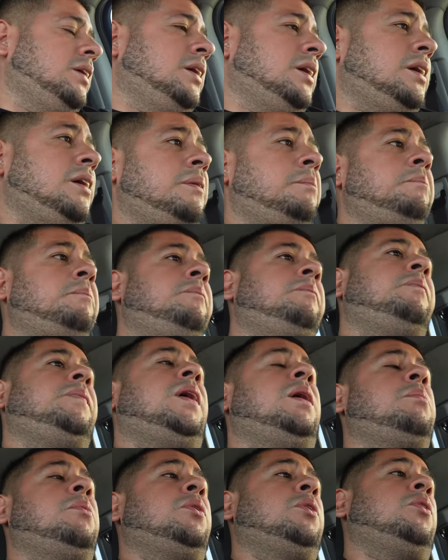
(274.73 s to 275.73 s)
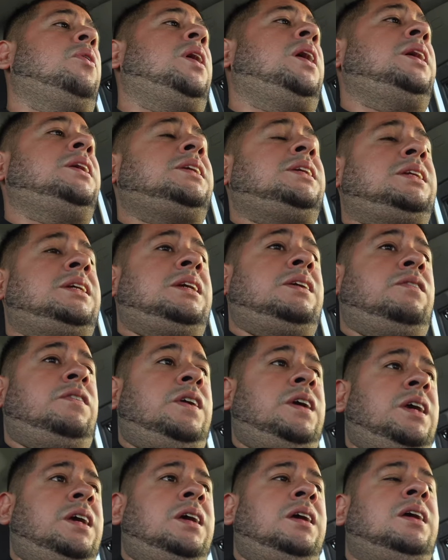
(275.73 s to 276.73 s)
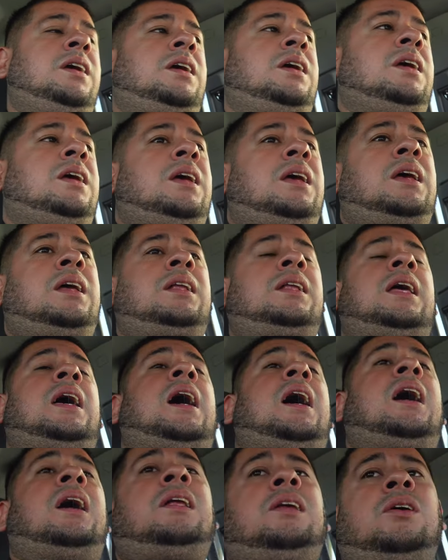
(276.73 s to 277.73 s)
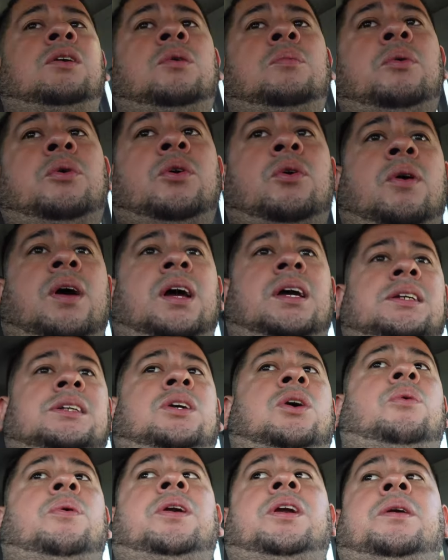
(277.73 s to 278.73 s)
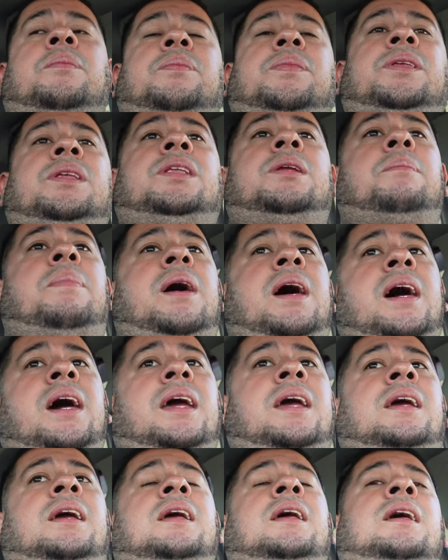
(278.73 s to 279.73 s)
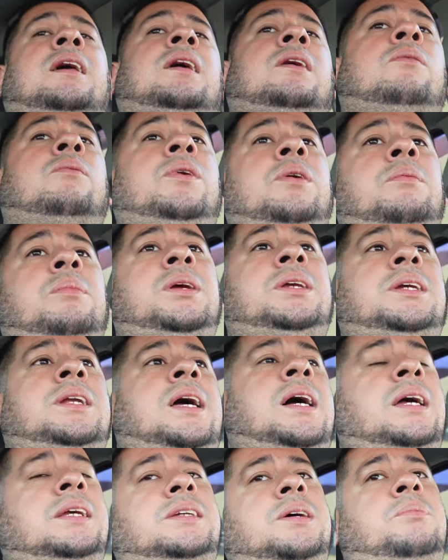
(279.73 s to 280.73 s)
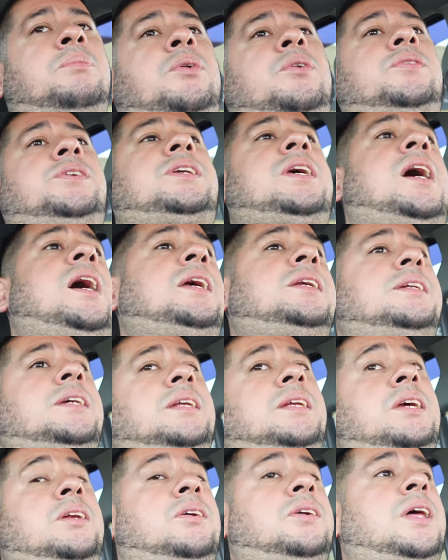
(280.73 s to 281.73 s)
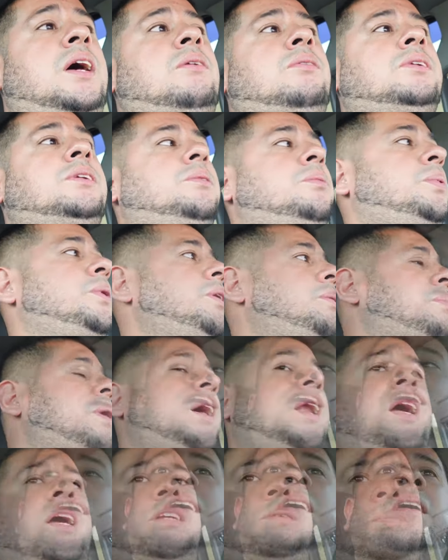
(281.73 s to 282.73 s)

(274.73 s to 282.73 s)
a motorized TV that, you know, motorized going up in the back with mids and highs on both sides, and you know, that was a pretty badass